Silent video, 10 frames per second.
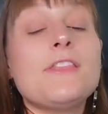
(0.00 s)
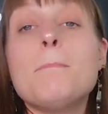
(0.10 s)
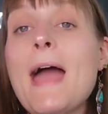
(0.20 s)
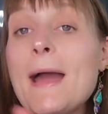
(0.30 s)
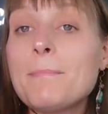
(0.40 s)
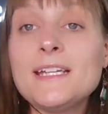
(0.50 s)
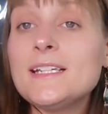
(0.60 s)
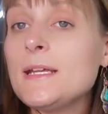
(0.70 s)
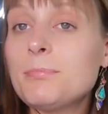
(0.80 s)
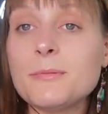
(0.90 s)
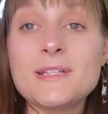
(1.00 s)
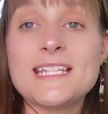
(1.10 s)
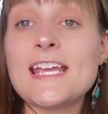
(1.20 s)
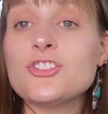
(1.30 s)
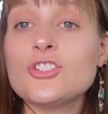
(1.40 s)
The mapping and
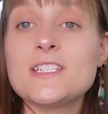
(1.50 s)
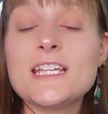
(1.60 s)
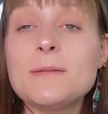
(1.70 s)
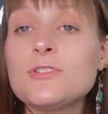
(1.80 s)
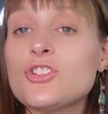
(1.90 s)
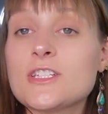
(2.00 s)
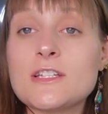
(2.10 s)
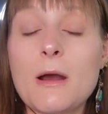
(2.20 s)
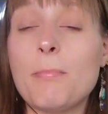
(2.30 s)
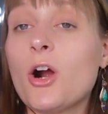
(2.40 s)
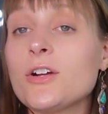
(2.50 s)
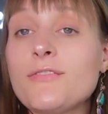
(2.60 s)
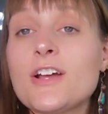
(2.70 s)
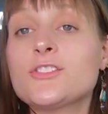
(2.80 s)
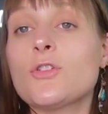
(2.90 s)
implementation team is just a part
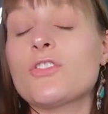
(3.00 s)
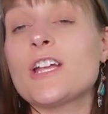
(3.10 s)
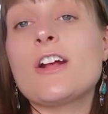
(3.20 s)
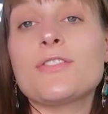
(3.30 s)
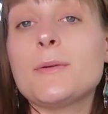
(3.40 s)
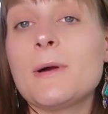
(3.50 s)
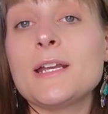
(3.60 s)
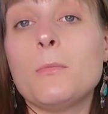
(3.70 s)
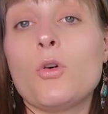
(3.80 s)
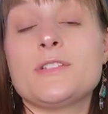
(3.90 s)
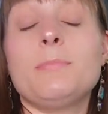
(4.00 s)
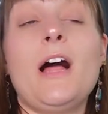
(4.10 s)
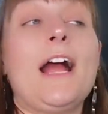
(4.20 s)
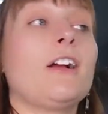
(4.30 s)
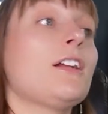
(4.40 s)
of us over here at the Money
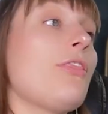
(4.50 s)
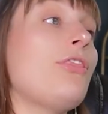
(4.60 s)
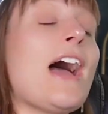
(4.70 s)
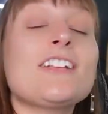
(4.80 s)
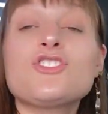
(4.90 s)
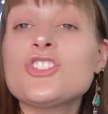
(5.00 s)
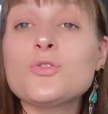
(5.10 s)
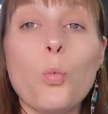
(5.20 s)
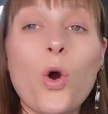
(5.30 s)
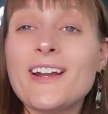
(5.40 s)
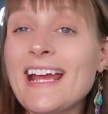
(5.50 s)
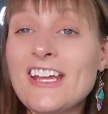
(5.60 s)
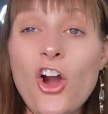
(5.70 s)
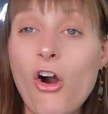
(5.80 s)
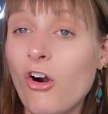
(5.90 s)
Multiplier. That's just what
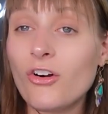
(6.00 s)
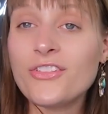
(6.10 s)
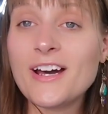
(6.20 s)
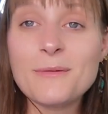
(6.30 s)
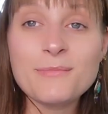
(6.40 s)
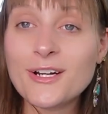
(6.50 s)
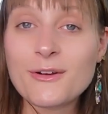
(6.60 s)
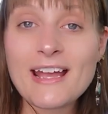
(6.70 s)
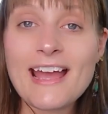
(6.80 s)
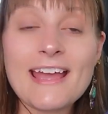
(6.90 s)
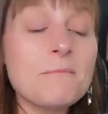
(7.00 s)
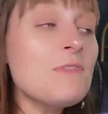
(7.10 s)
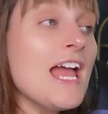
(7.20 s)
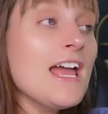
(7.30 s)
I call them, okay?